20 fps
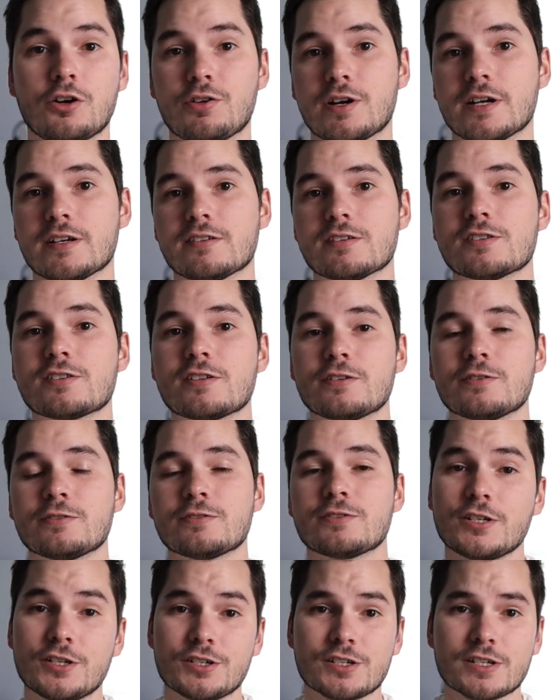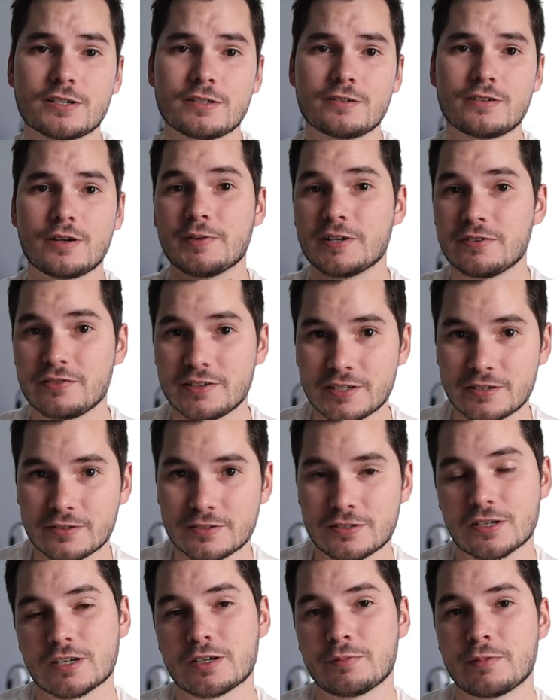All right, so 2 years ago, I made a video
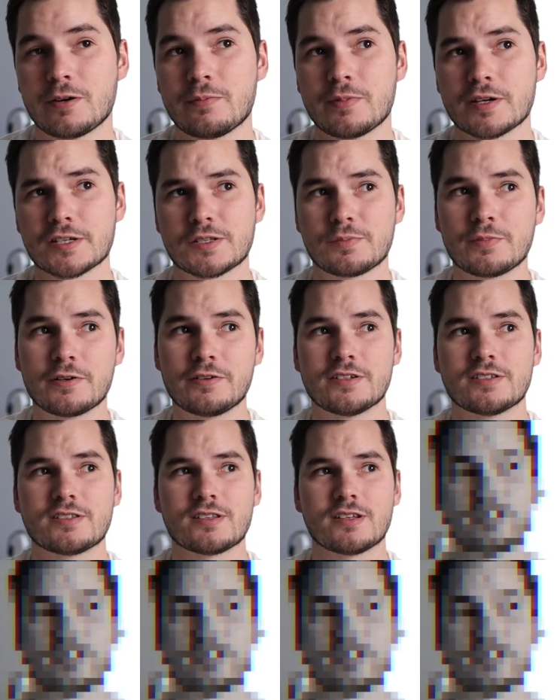talking about my experience